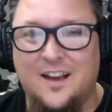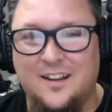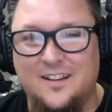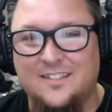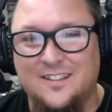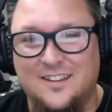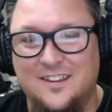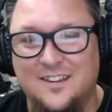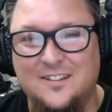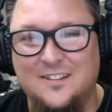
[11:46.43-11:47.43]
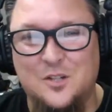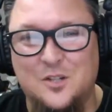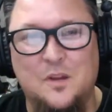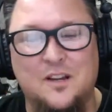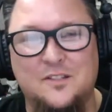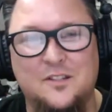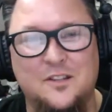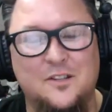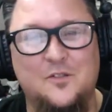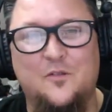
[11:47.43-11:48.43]
got the key, just because
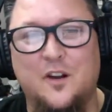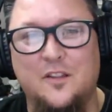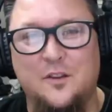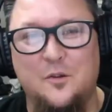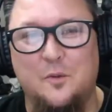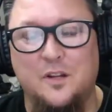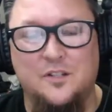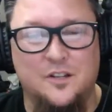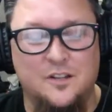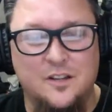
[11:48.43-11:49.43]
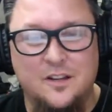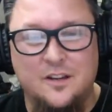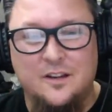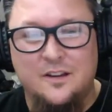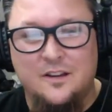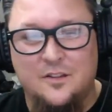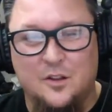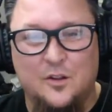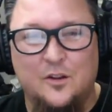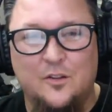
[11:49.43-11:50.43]
it's funny that you mentioned
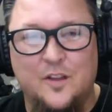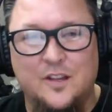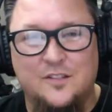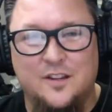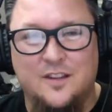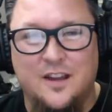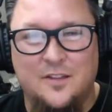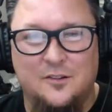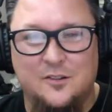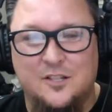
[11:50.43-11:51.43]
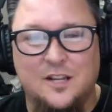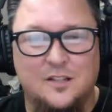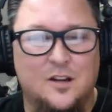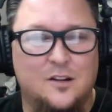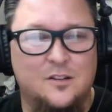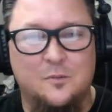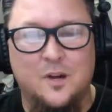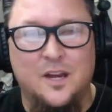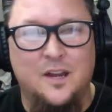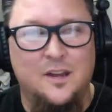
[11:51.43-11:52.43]
the little things like that are just kind of tucked
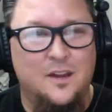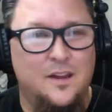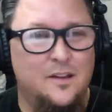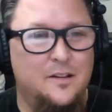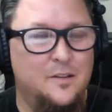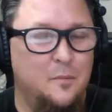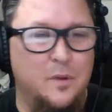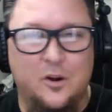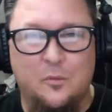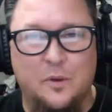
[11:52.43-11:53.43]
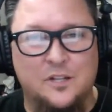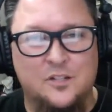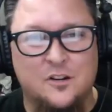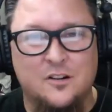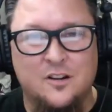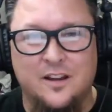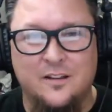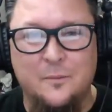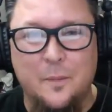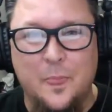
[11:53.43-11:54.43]
away in the bigger picture.
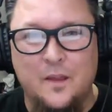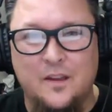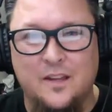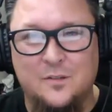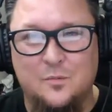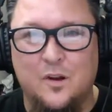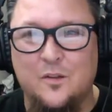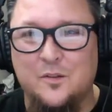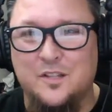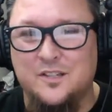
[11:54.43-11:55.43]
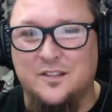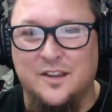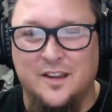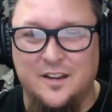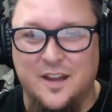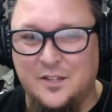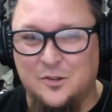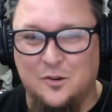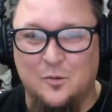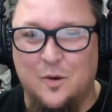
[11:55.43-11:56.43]
And it's one of those things that like a
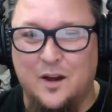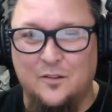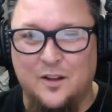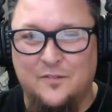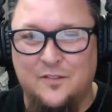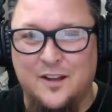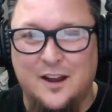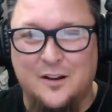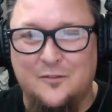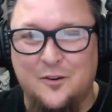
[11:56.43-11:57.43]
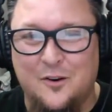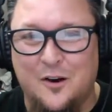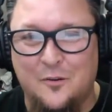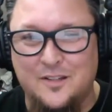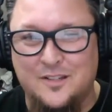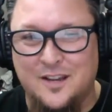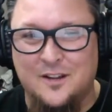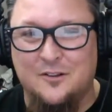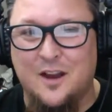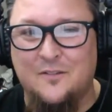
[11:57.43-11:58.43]
nature or wildlife photographer always
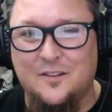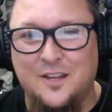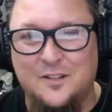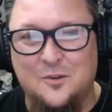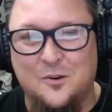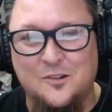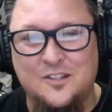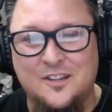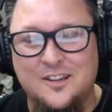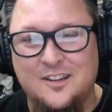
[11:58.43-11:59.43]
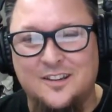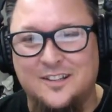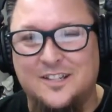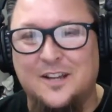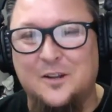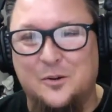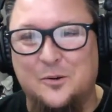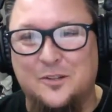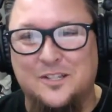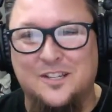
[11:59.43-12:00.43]
kind of gravitates towards. And it's kind of
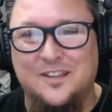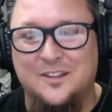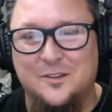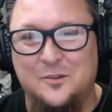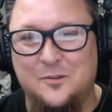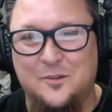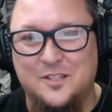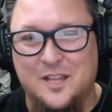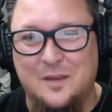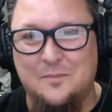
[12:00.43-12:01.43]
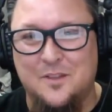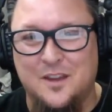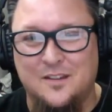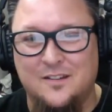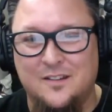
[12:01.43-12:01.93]
cool to see that you do the same thing